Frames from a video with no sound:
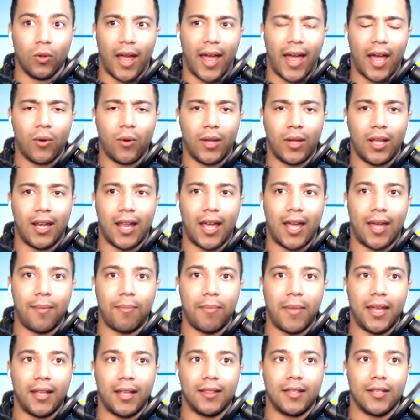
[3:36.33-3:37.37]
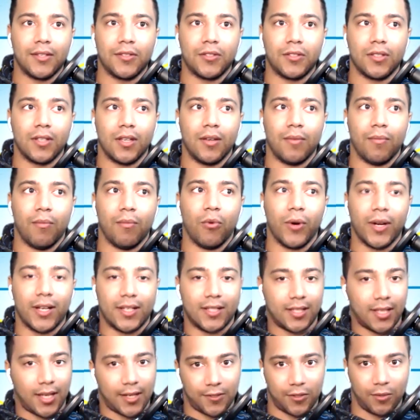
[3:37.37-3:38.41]
How can I make this more
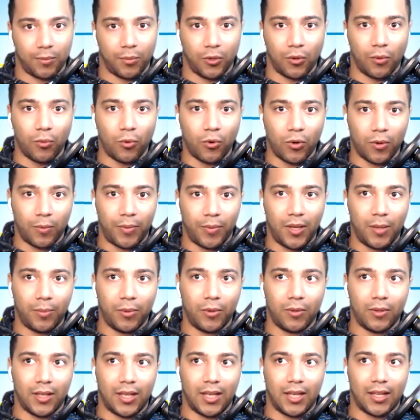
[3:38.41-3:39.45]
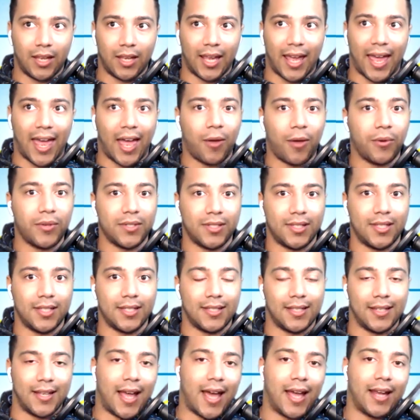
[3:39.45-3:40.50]
accessible to more people? And how is this
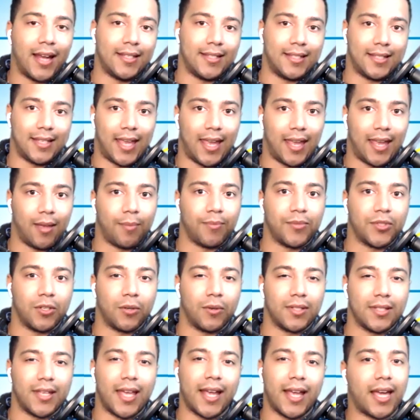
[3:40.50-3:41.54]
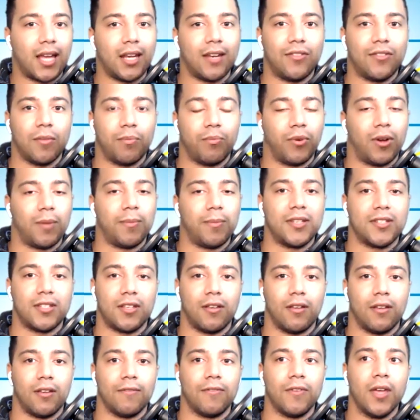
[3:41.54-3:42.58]
not a scam? So is that kind of the premise
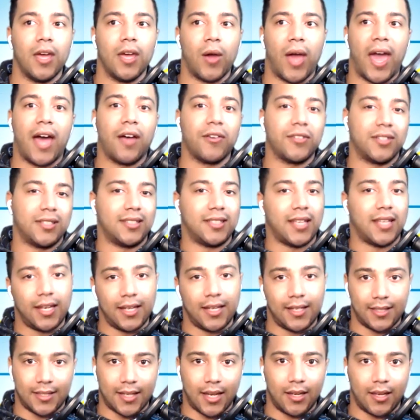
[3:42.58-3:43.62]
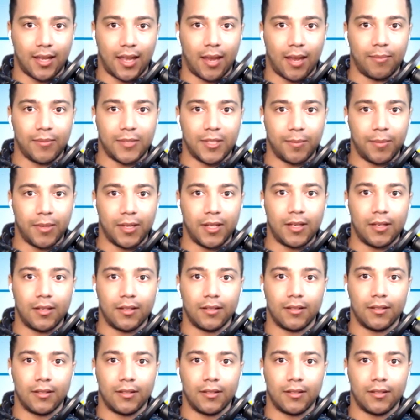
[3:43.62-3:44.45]
of how Steady State came to be?